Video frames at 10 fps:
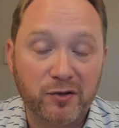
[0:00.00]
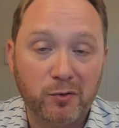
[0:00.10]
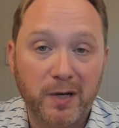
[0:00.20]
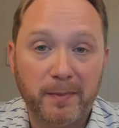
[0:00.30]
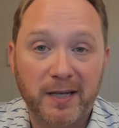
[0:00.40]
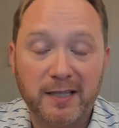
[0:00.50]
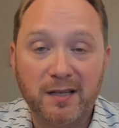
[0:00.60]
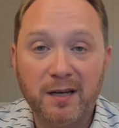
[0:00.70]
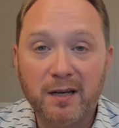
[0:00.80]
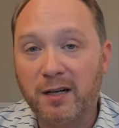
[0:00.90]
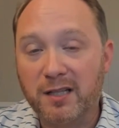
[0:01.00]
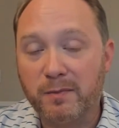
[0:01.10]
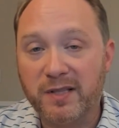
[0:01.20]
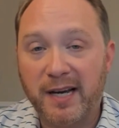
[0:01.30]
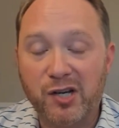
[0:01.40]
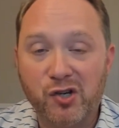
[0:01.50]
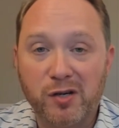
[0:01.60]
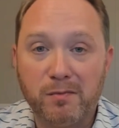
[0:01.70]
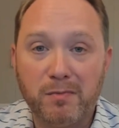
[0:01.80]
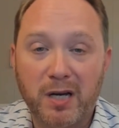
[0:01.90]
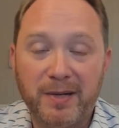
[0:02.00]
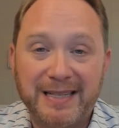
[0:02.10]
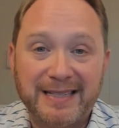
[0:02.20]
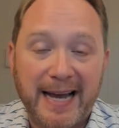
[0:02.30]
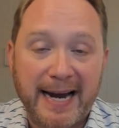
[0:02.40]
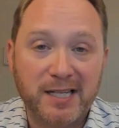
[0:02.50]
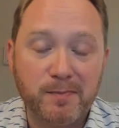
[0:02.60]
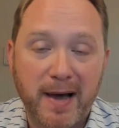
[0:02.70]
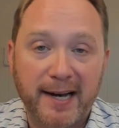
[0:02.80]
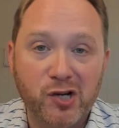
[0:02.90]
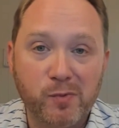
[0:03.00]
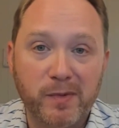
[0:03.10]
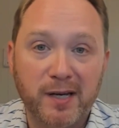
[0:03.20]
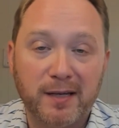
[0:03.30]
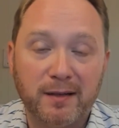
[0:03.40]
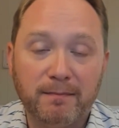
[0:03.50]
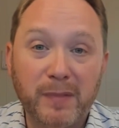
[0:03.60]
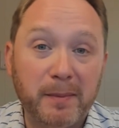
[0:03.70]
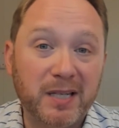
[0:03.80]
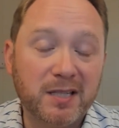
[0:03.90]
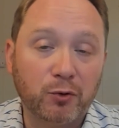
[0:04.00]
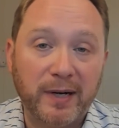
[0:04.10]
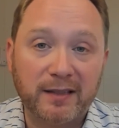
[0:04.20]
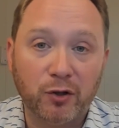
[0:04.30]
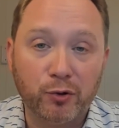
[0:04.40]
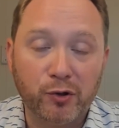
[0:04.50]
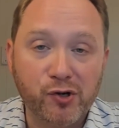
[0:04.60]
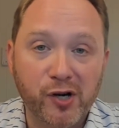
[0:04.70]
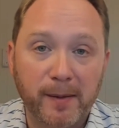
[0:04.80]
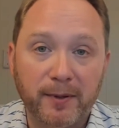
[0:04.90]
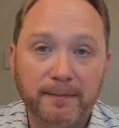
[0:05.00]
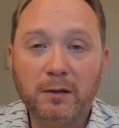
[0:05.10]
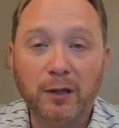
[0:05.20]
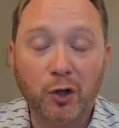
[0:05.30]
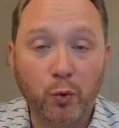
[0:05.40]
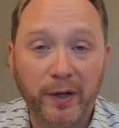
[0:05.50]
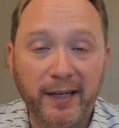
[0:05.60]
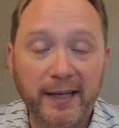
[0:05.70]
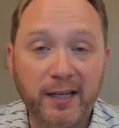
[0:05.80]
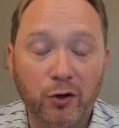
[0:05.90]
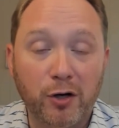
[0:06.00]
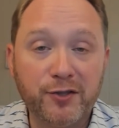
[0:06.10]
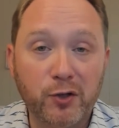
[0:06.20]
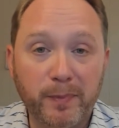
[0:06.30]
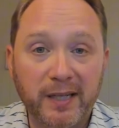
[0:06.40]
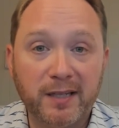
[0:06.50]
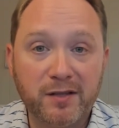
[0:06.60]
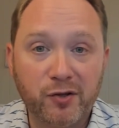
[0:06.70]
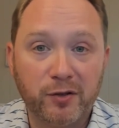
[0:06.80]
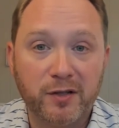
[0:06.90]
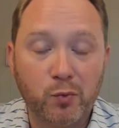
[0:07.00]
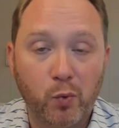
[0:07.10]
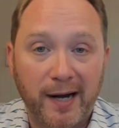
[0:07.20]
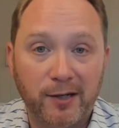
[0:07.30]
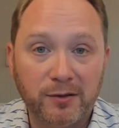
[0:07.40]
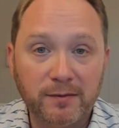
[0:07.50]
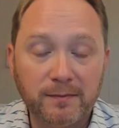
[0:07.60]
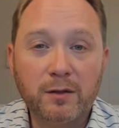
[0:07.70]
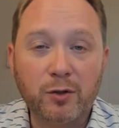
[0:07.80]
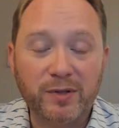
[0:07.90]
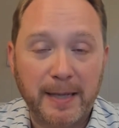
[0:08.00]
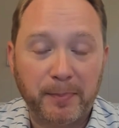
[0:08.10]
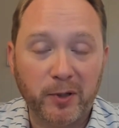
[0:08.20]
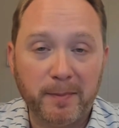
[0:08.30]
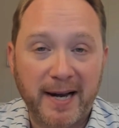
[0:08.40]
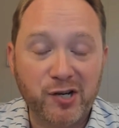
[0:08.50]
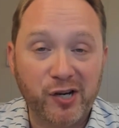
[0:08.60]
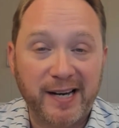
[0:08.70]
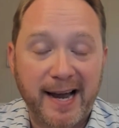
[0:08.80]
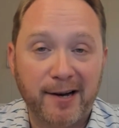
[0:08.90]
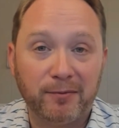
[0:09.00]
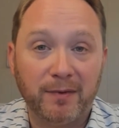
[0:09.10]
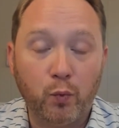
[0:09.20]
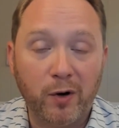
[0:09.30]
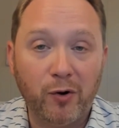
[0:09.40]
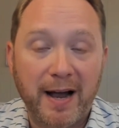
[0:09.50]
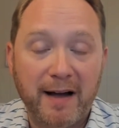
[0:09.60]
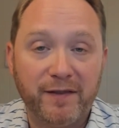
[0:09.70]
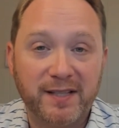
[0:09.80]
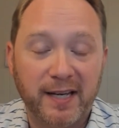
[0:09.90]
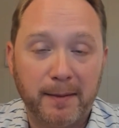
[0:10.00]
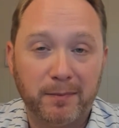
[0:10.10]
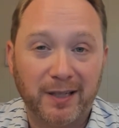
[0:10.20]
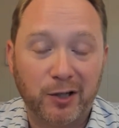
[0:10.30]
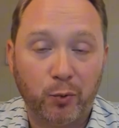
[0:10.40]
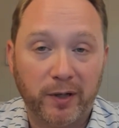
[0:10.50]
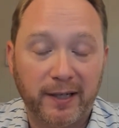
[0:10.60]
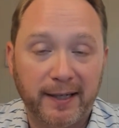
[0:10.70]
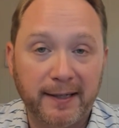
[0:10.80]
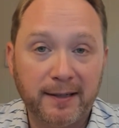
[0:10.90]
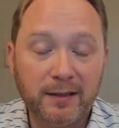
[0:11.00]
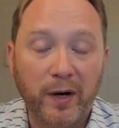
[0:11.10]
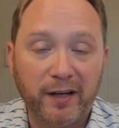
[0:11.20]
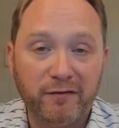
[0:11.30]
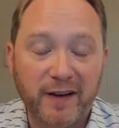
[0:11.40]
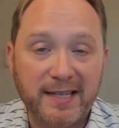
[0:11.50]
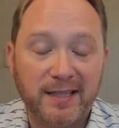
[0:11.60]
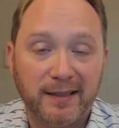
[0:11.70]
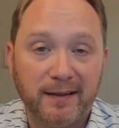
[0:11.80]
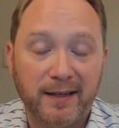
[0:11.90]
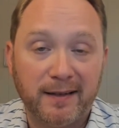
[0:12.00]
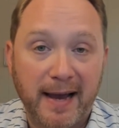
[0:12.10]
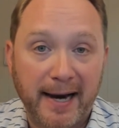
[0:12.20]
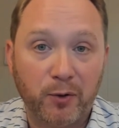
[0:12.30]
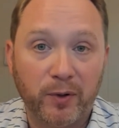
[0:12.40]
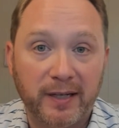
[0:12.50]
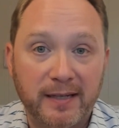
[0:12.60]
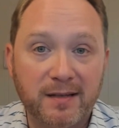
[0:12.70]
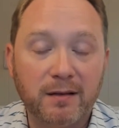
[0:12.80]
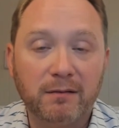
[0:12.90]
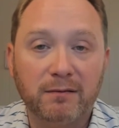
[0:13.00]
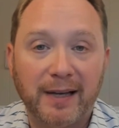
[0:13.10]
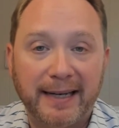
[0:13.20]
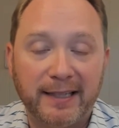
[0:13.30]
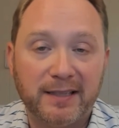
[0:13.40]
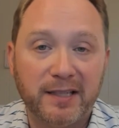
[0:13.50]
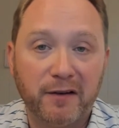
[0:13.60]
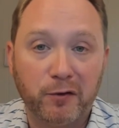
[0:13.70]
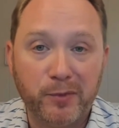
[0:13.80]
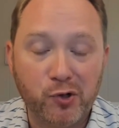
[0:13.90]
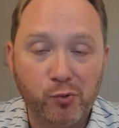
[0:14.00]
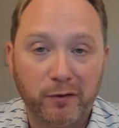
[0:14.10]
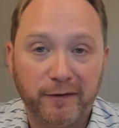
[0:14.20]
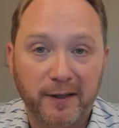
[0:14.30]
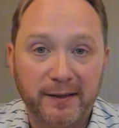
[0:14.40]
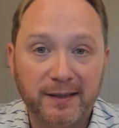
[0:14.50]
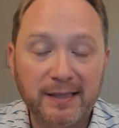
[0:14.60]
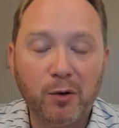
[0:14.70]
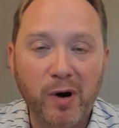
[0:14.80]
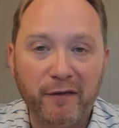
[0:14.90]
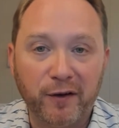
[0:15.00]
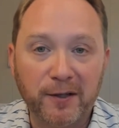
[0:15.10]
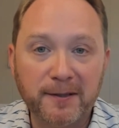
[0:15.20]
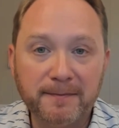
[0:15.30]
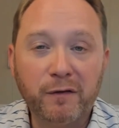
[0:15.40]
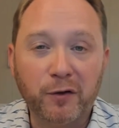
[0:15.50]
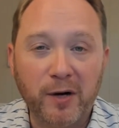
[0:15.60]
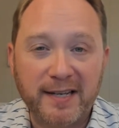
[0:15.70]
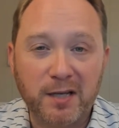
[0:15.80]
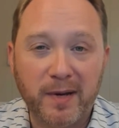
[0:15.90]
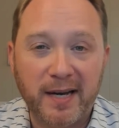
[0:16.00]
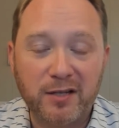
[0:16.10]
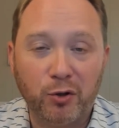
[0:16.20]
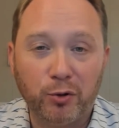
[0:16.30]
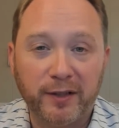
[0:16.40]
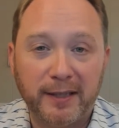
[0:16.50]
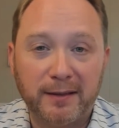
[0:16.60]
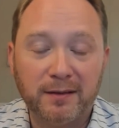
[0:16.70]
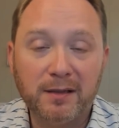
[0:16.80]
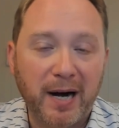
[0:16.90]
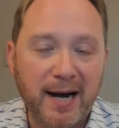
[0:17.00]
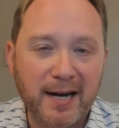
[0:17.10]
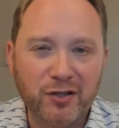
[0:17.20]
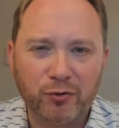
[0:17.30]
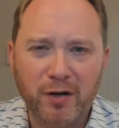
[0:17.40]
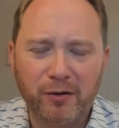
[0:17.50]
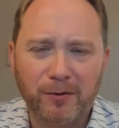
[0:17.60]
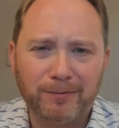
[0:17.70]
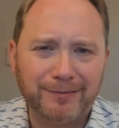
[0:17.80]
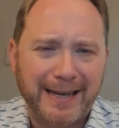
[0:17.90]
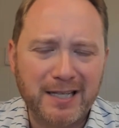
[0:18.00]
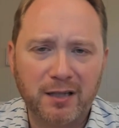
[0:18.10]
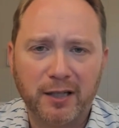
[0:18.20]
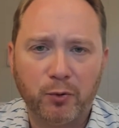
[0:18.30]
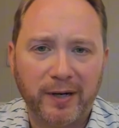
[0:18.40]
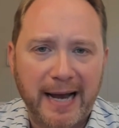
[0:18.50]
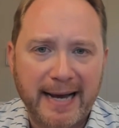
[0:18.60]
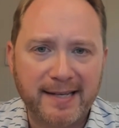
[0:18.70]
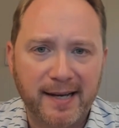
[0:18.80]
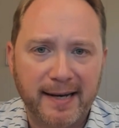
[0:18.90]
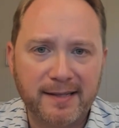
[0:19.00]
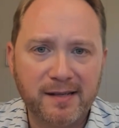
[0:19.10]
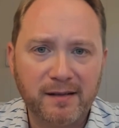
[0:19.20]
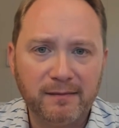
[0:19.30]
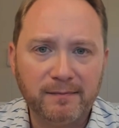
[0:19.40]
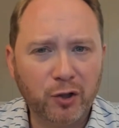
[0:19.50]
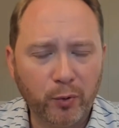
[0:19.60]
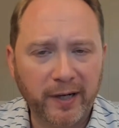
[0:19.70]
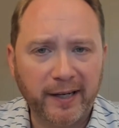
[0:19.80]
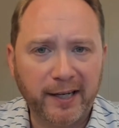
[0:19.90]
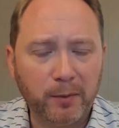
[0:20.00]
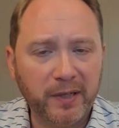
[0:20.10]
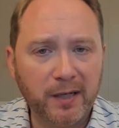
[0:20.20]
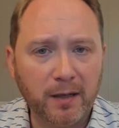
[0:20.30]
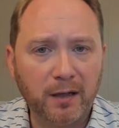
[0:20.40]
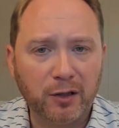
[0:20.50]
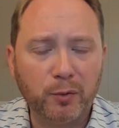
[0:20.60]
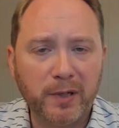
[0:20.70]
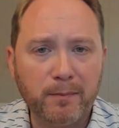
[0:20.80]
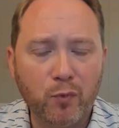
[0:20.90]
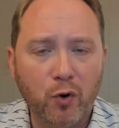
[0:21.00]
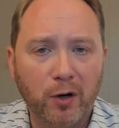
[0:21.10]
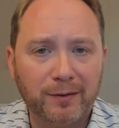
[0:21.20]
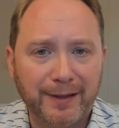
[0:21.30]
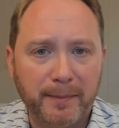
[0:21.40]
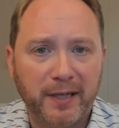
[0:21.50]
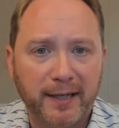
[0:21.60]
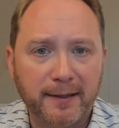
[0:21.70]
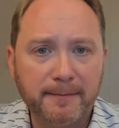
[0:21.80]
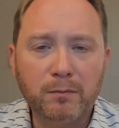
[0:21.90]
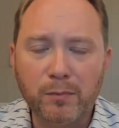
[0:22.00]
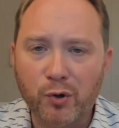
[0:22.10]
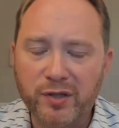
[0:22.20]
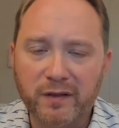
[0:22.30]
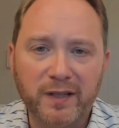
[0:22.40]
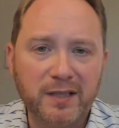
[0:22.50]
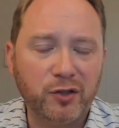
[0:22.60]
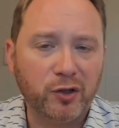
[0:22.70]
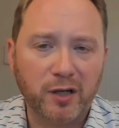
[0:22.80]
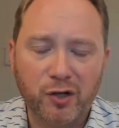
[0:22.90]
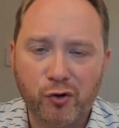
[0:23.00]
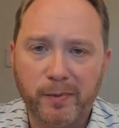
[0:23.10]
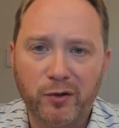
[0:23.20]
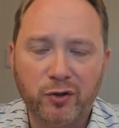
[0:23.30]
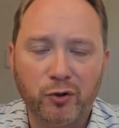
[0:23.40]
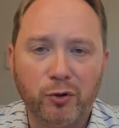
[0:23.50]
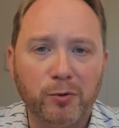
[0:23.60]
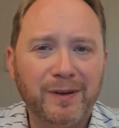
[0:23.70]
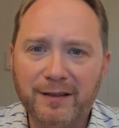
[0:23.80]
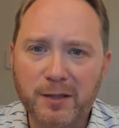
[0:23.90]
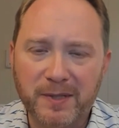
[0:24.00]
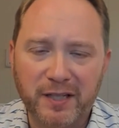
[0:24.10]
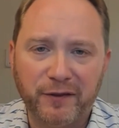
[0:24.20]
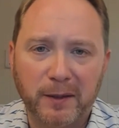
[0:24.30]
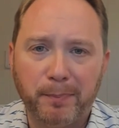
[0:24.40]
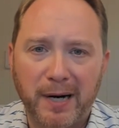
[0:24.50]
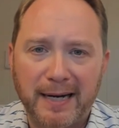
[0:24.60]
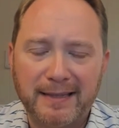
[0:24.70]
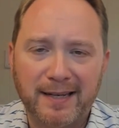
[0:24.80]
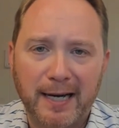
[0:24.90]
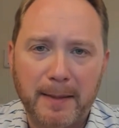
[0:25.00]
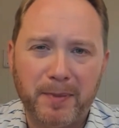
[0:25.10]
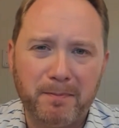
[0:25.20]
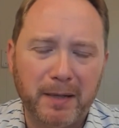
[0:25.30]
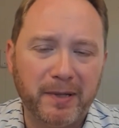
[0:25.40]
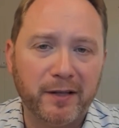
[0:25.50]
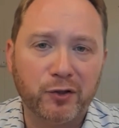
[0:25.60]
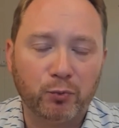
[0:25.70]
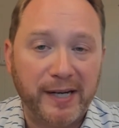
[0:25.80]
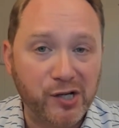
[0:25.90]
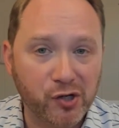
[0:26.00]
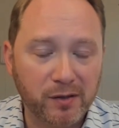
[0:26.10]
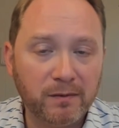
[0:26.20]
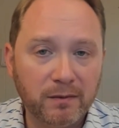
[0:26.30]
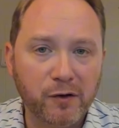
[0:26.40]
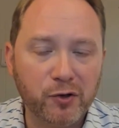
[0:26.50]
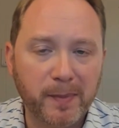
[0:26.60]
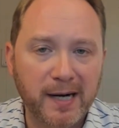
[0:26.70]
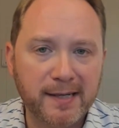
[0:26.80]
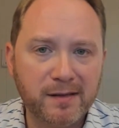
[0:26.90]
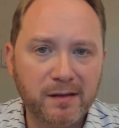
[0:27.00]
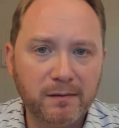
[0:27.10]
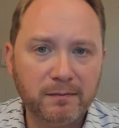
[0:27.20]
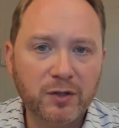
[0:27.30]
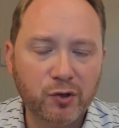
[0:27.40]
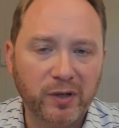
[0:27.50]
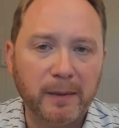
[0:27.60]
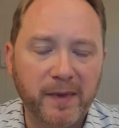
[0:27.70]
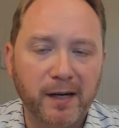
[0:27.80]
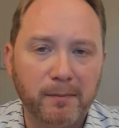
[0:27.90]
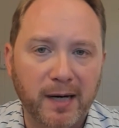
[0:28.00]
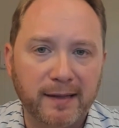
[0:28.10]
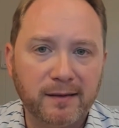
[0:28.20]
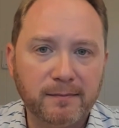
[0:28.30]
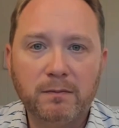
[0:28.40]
So maybe it's customization, maybe it's tax management, maybe it's direct ownership. Liquidity could also be a concern as well. So a separately managed account will have the same liquidity when investing in equities like an ETF or mutual fund. However, for SMAs holding bonds or other less liquid assets, liquidity could be a little bit more limited. Most of this you could attribute to the specific bond type and maybe the duration of those bonds. So keep that in mind.